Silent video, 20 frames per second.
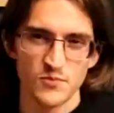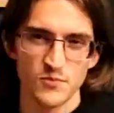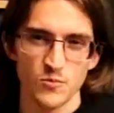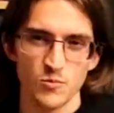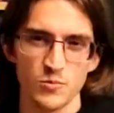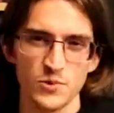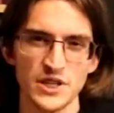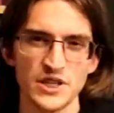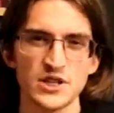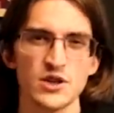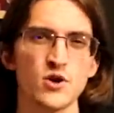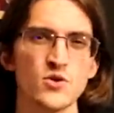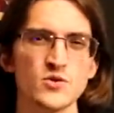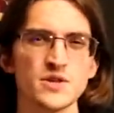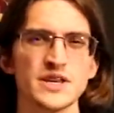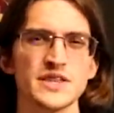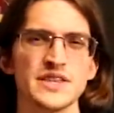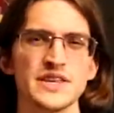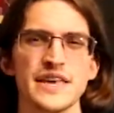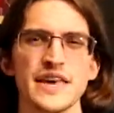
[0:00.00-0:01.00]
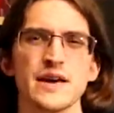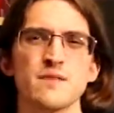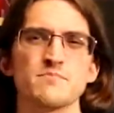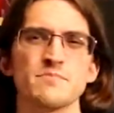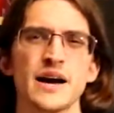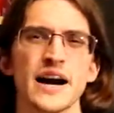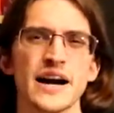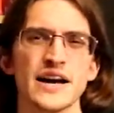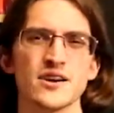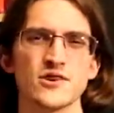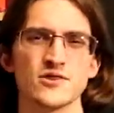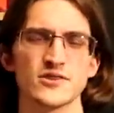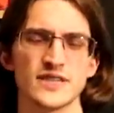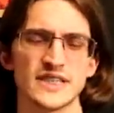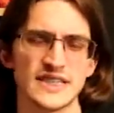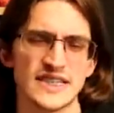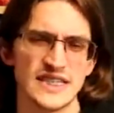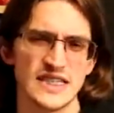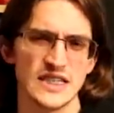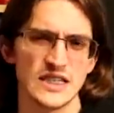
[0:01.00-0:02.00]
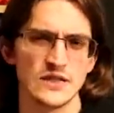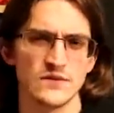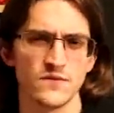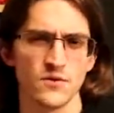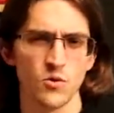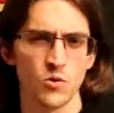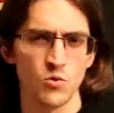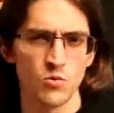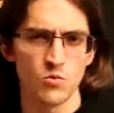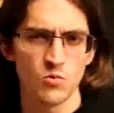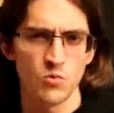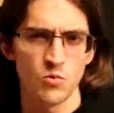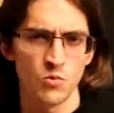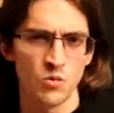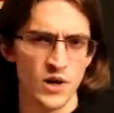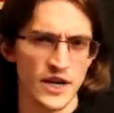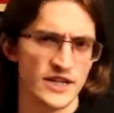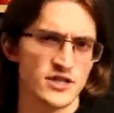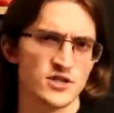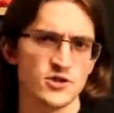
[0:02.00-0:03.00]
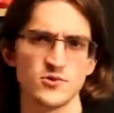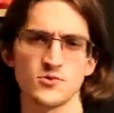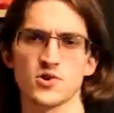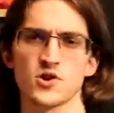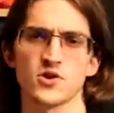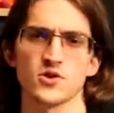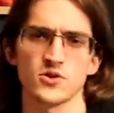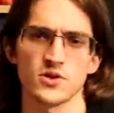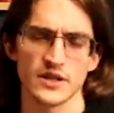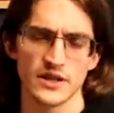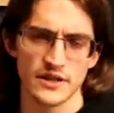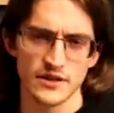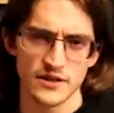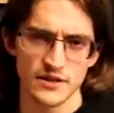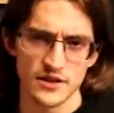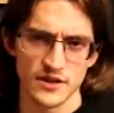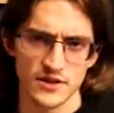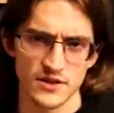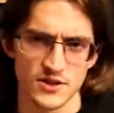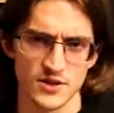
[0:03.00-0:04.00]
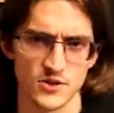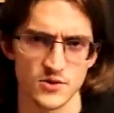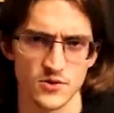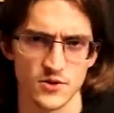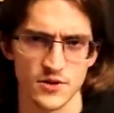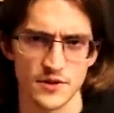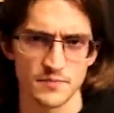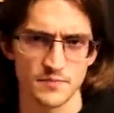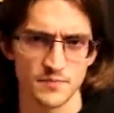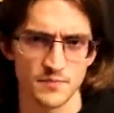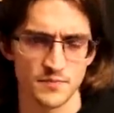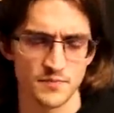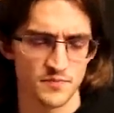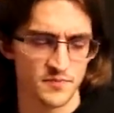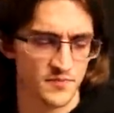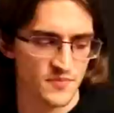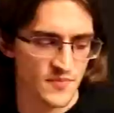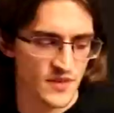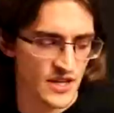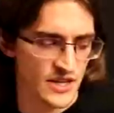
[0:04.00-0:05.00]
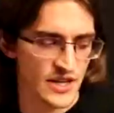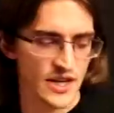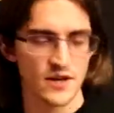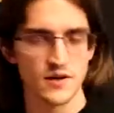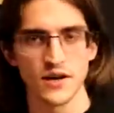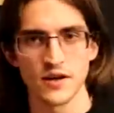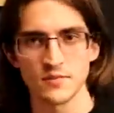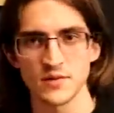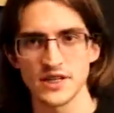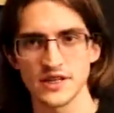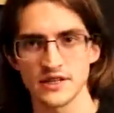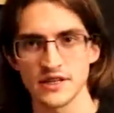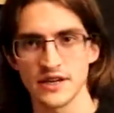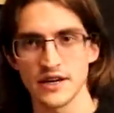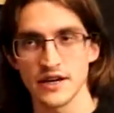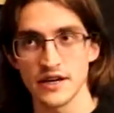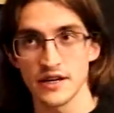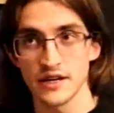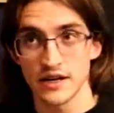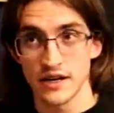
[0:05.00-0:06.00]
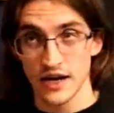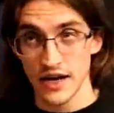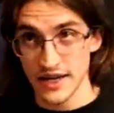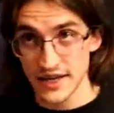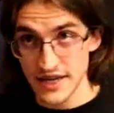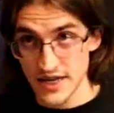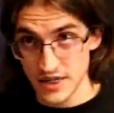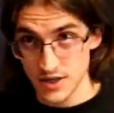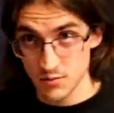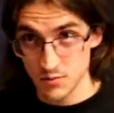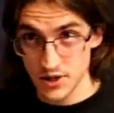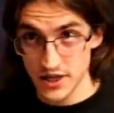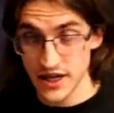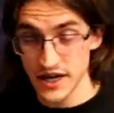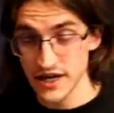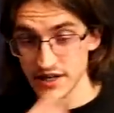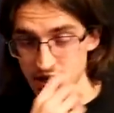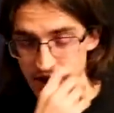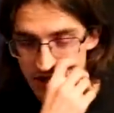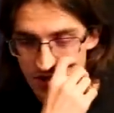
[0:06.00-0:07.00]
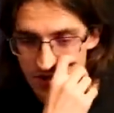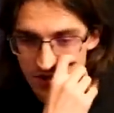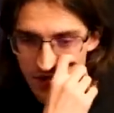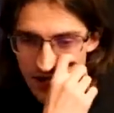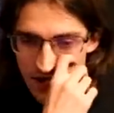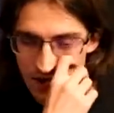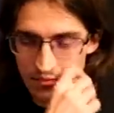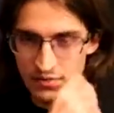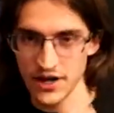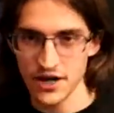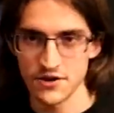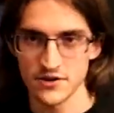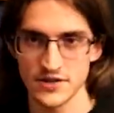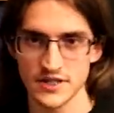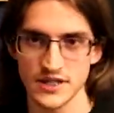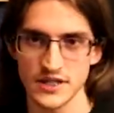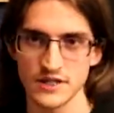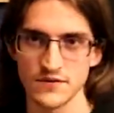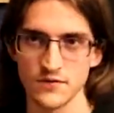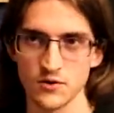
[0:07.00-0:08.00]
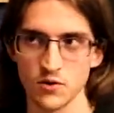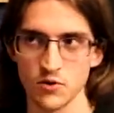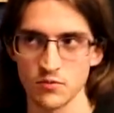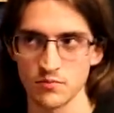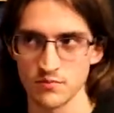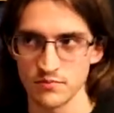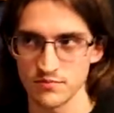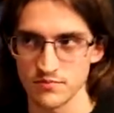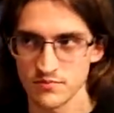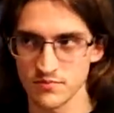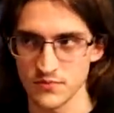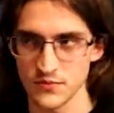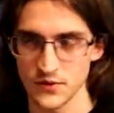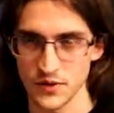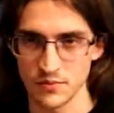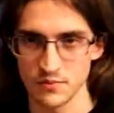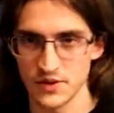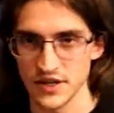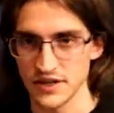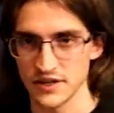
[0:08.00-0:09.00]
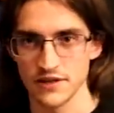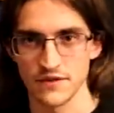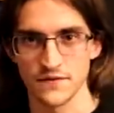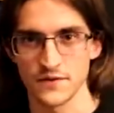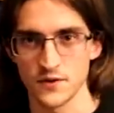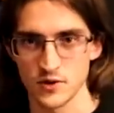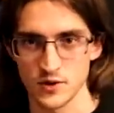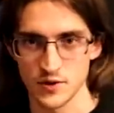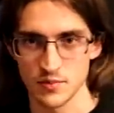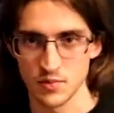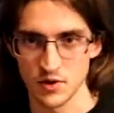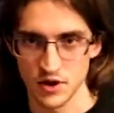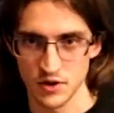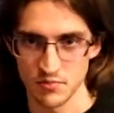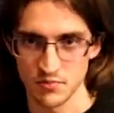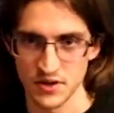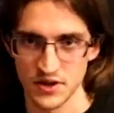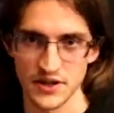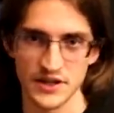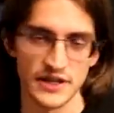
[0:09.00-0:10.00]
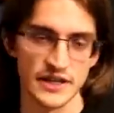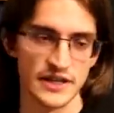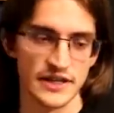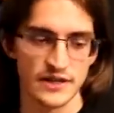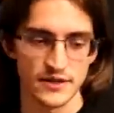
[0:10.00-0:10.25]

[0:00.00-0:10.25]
we know that the Empire is evil way too early in the story. And I mean, I guess we kind of know the Empire is evil from, like, the first book, but,